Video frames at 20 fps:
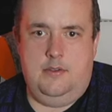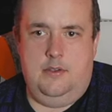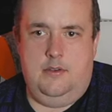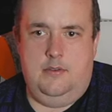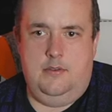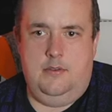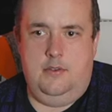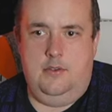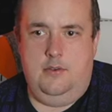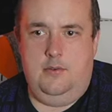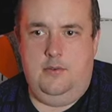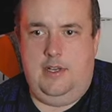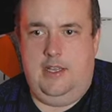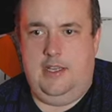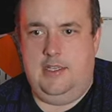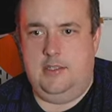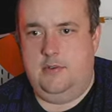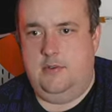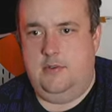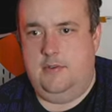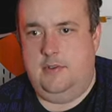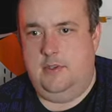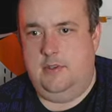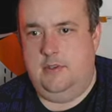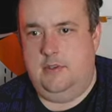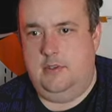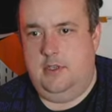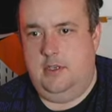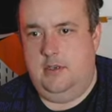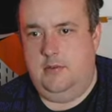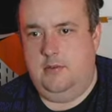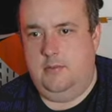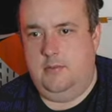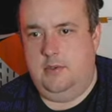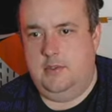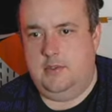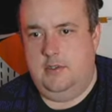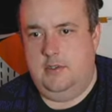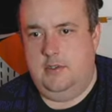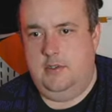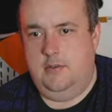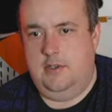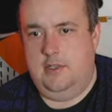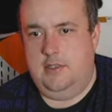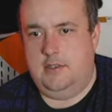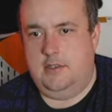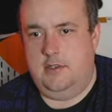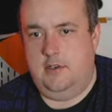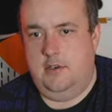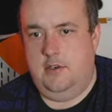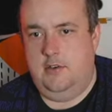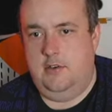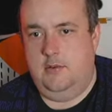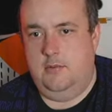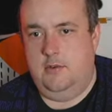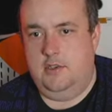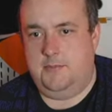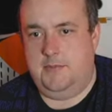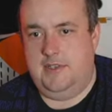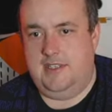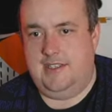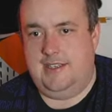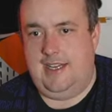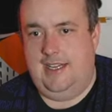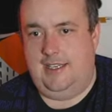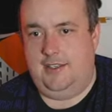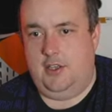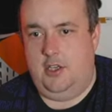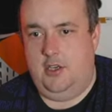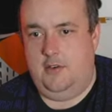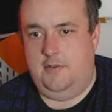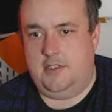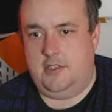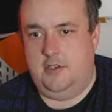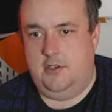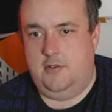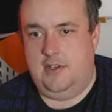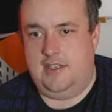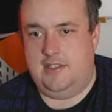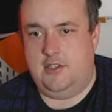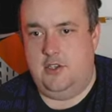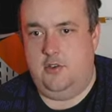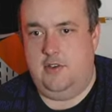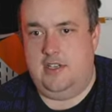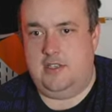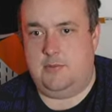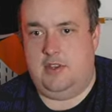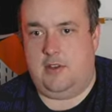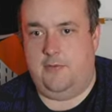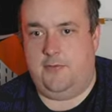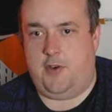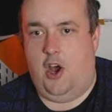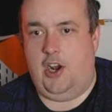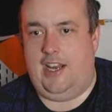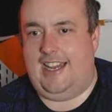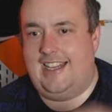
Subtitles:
No, it wasn't Nunez. I don't know who it was, but it's dinked over to Nunez. Nunez with the volley.